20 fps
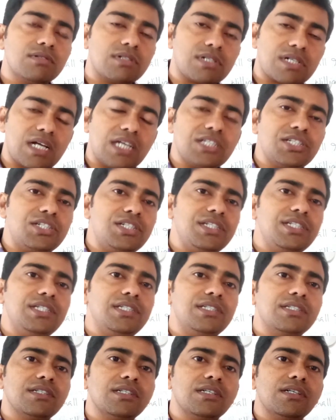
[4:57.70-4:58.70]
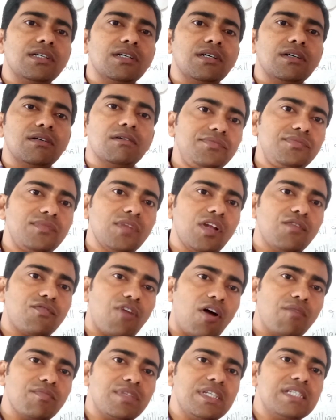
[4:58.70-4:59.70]
tragedy.
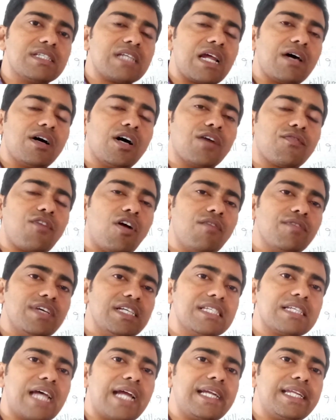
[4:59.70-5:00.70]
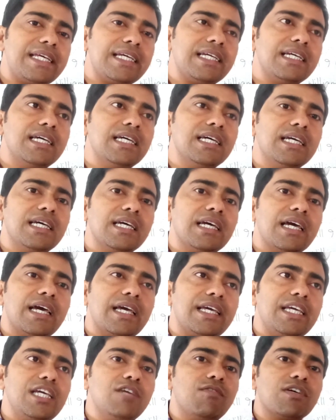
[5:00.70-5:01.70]
From his writing,
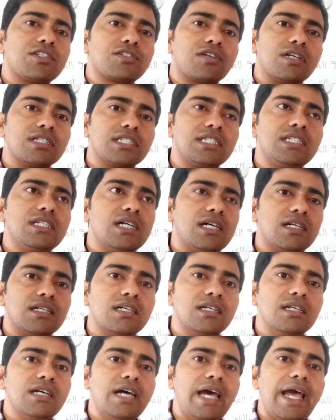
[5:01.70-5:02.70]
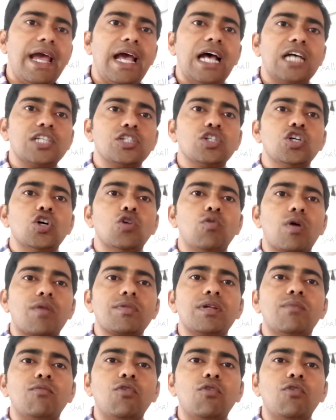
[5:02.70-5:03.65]
He was considered as one of the